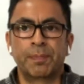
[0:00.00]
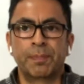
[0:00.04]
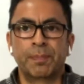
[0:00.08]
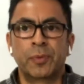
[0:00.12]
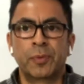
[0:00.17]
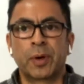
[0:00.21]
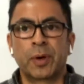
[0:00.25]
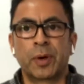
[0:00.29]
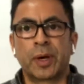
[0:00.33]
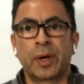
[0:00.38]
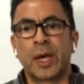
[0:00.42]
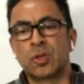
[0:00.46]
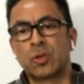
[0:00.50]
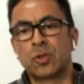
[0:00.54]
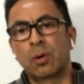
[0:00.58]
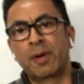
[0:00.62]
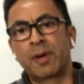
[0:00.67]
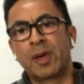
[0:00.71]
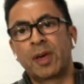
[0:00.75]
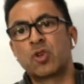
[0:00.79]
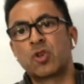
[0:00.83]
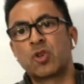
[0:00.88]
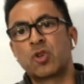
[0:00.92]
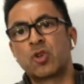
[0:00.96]
Okay, so
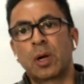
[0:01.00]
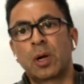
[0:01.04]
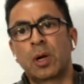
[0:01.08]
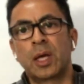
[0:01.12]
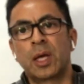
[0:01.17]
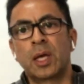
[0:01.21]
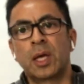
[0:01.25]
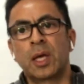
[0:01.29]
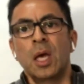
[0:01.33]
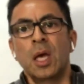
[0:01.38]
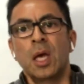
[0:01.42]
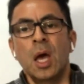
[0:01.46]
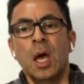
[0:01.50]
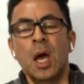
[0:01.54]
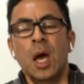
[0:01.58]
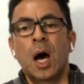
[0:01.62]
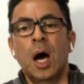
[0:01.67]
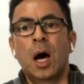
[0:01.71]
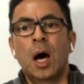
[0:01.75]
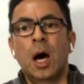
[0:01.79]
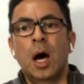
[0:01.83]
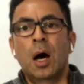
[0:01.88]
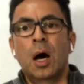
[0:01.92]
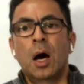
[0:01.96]
eventually,
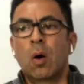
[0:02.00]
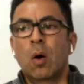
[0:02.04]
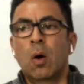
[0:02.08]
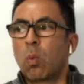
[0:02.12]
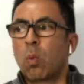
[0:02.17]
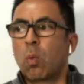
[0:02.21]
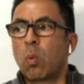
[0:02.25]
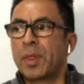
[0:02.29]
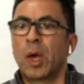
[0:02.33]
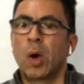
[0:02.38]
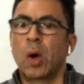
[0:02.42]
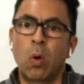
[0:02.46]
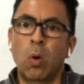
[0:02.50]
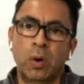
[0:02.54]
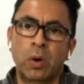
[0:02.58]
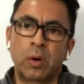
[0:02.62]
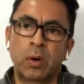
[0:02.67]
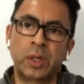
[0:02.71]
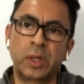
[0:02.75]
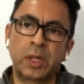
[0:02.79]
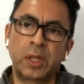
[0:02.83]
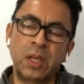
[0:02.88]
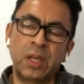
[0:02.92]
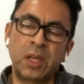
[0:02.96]
when the
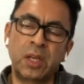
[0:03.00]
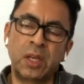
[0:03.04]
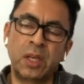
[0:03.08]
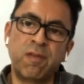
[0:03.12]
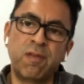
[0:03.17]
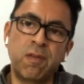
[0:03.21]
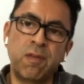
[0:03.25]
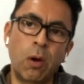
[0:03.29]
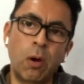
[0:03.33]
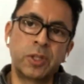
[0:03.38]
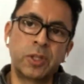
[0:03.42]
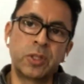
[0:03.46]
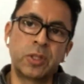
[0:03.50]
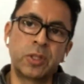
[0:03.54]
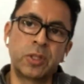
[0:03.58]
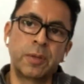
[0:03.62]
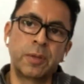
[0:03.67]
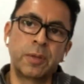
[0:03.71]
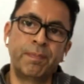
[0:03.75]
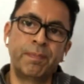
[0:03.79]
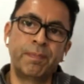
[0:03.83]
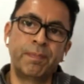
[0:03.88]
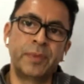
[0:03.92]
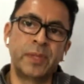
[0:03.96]
owner
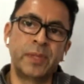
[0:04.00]
defaults,